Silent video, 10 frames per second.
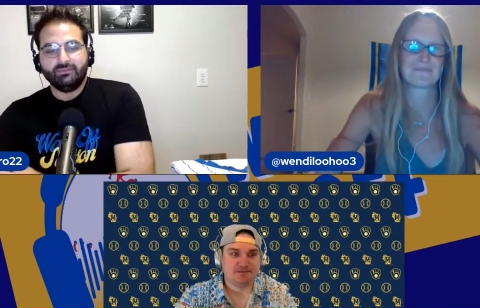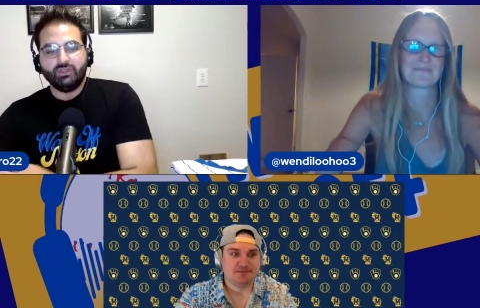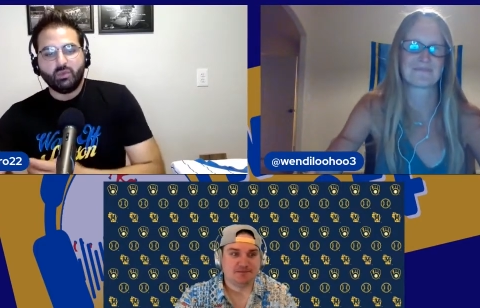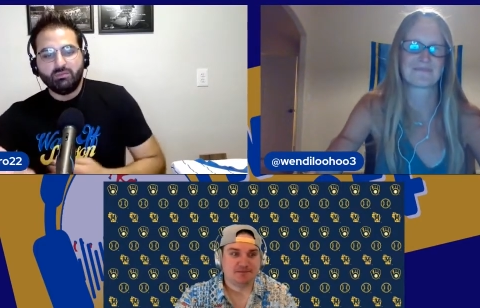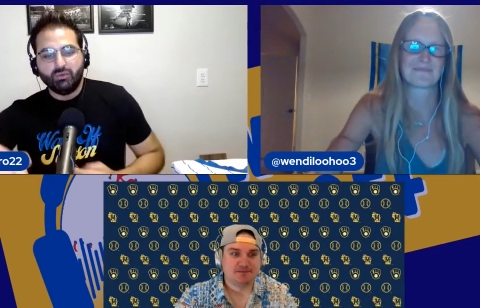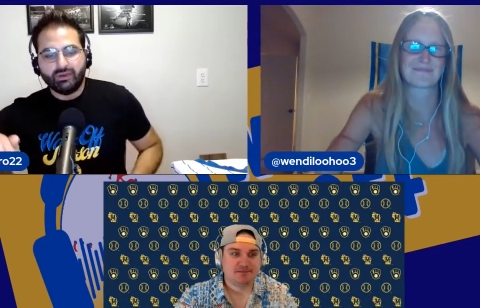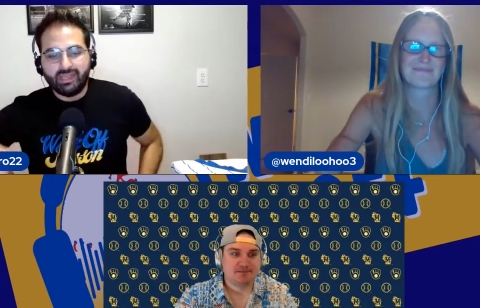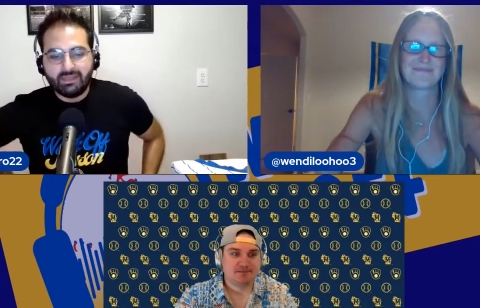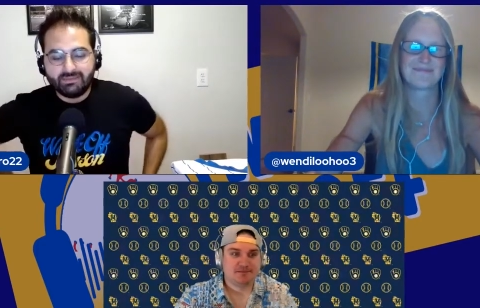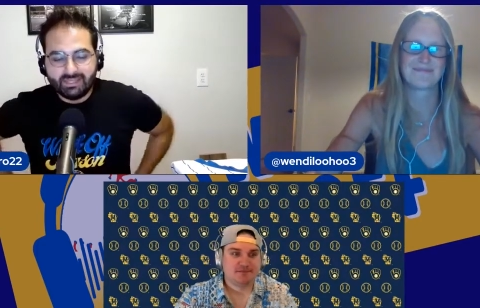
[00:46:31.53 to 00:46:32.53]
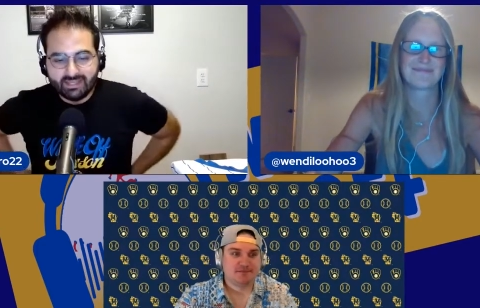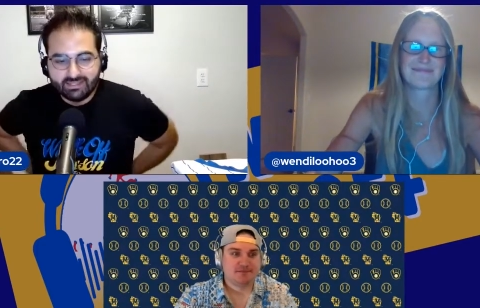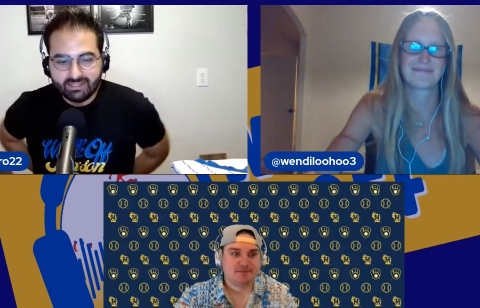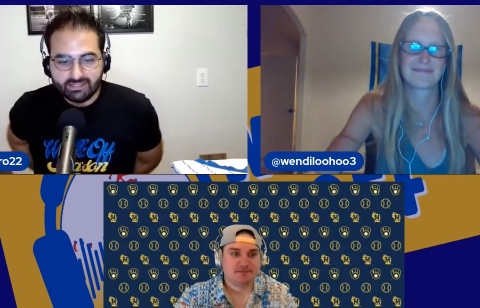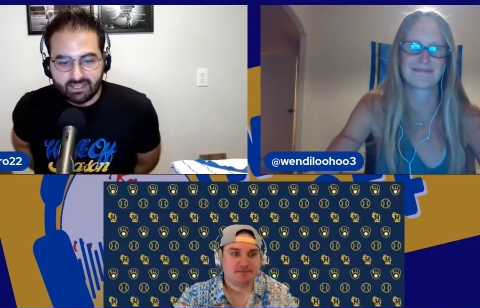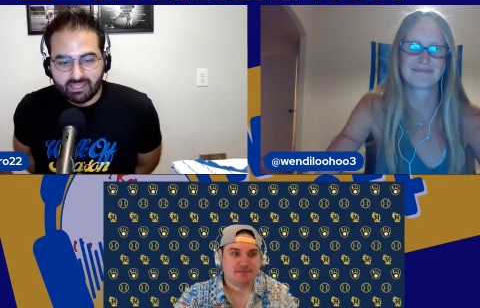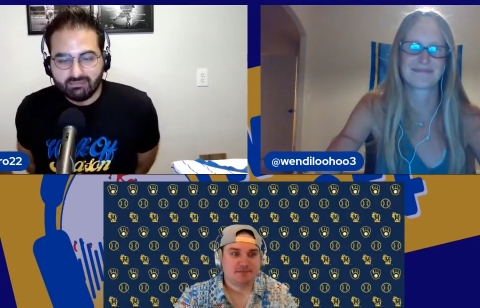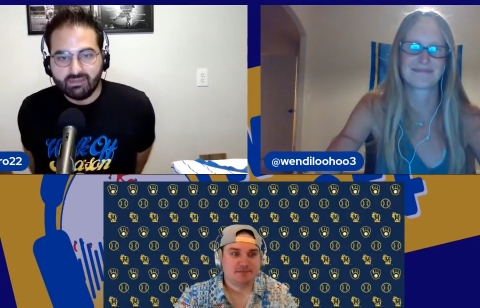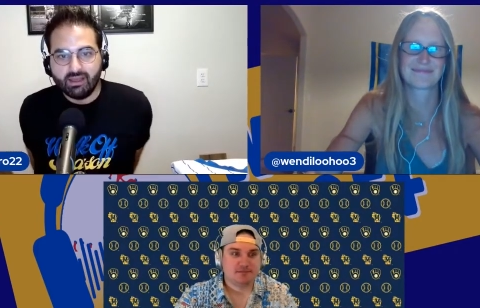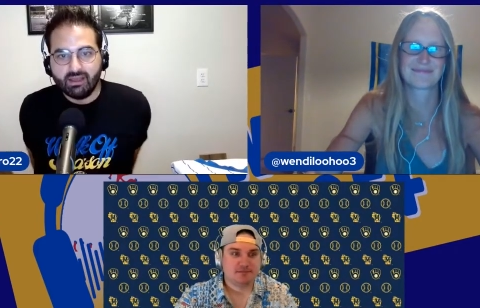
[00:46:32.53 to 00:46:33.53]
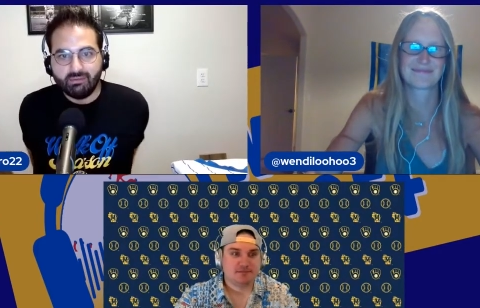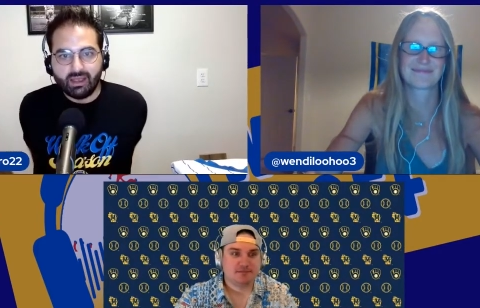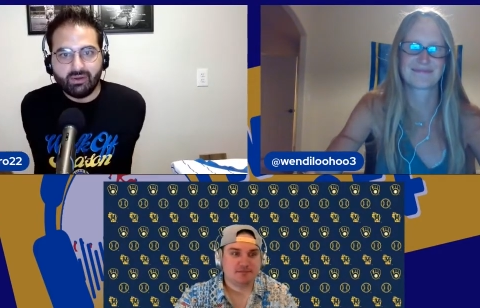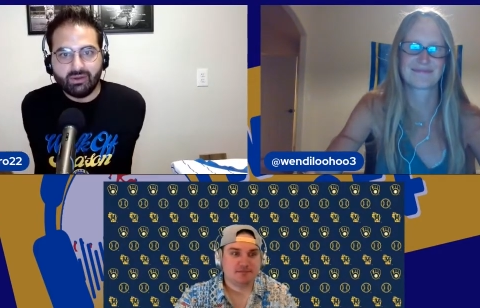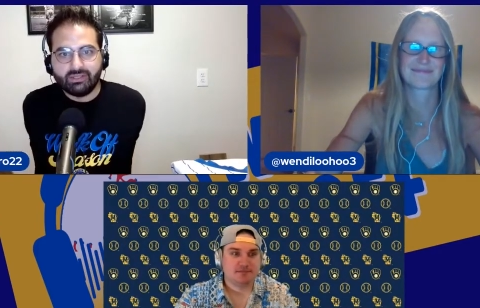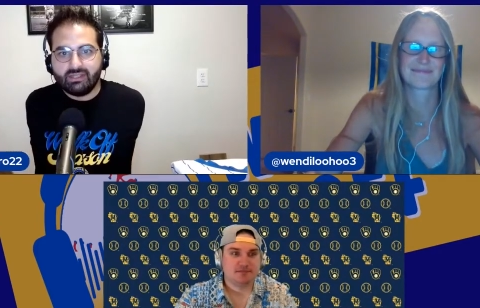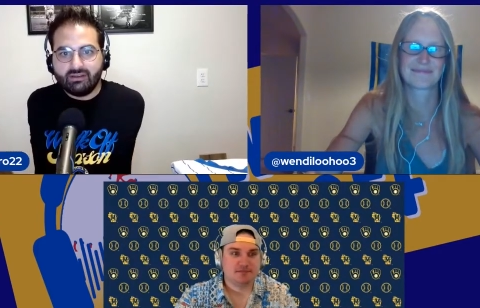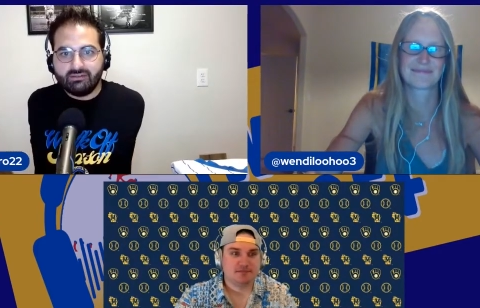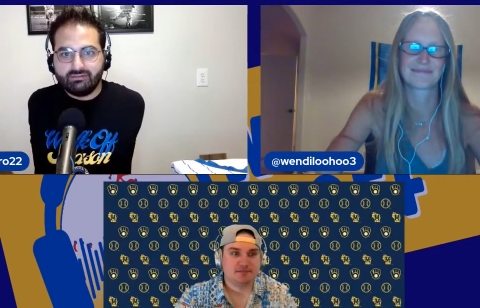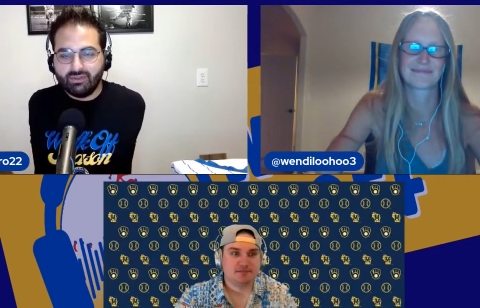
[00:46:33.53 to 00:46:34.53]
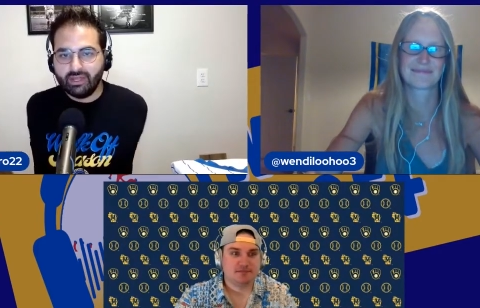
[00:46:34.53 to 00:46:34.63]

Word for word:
Speaker 1: three more games against this team. Uh, Pirates, they're they're not